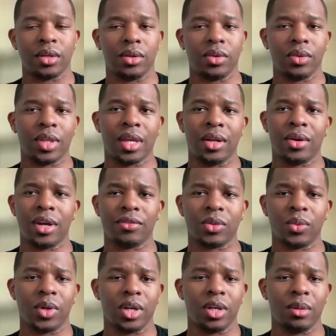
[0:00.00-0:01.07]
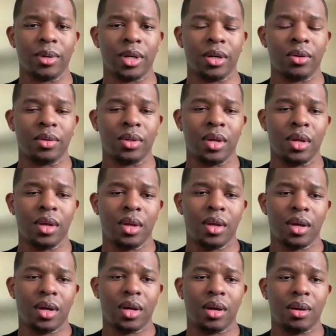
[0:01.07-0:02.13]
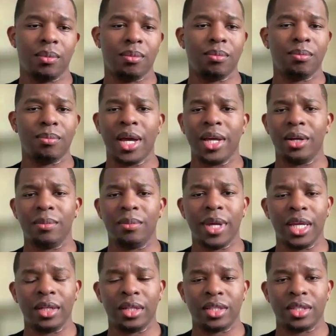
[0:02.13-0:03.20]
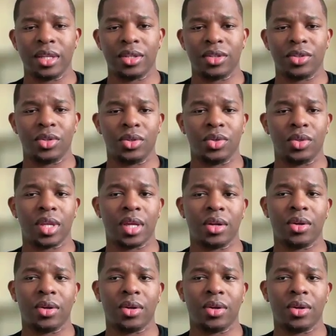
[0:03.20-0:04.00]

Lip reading: So they don't have to worry about minor maintenance issues.